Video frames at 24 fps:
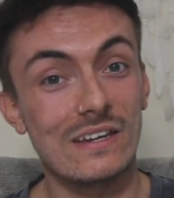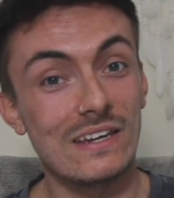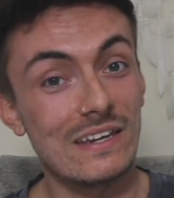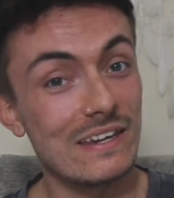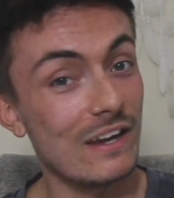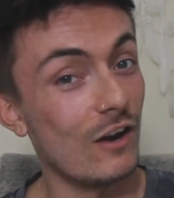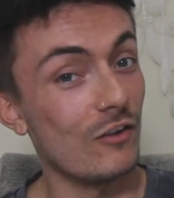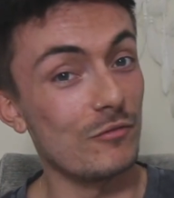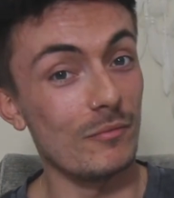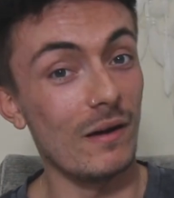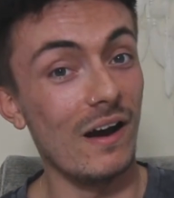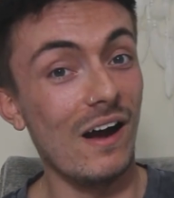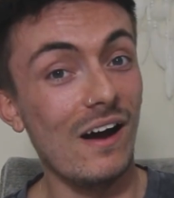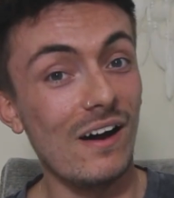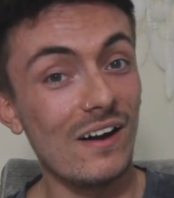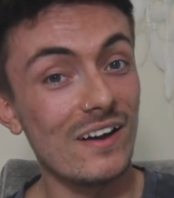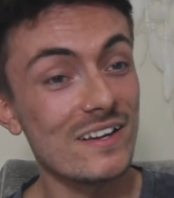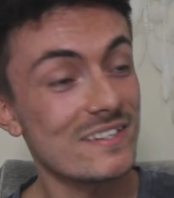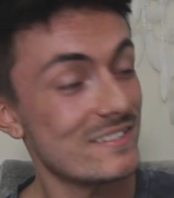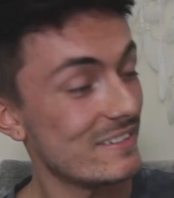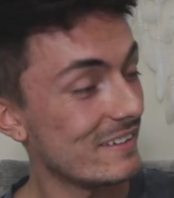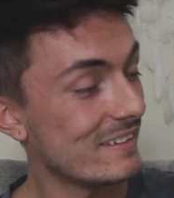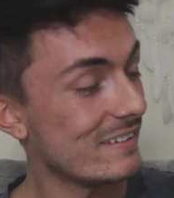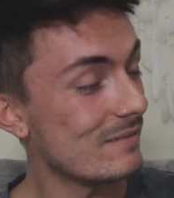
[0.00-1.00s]
get off my
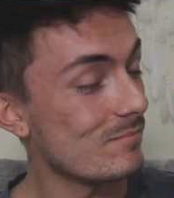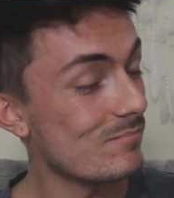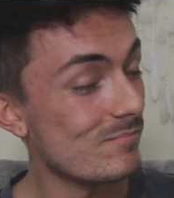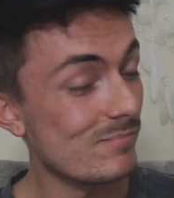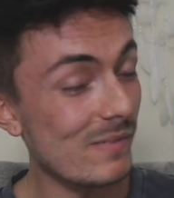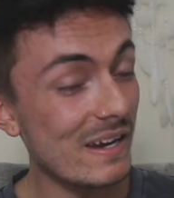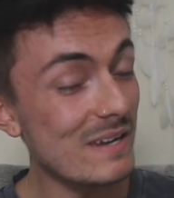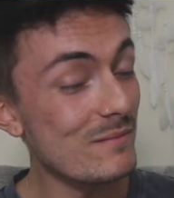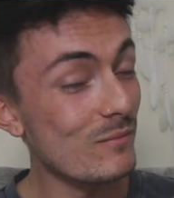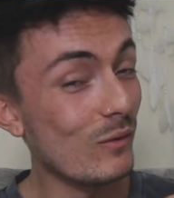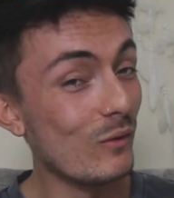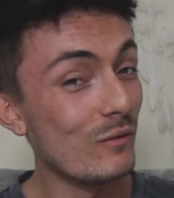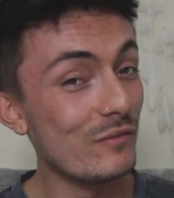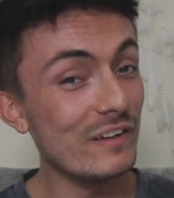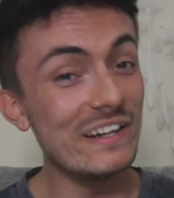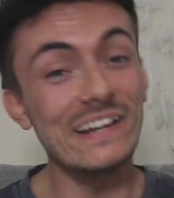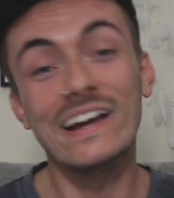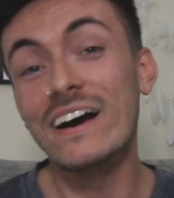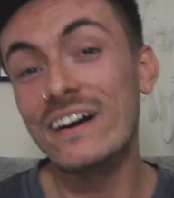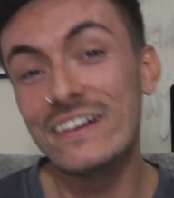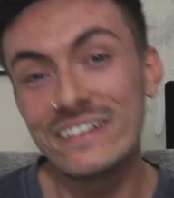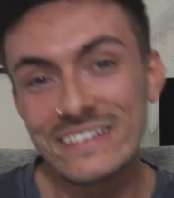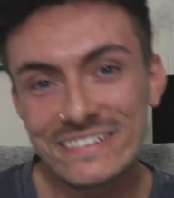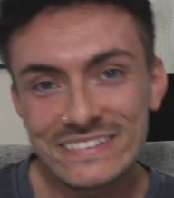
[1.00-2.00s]
ass and make more
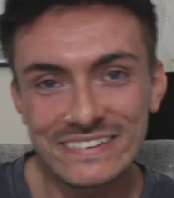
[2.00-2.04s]
videos.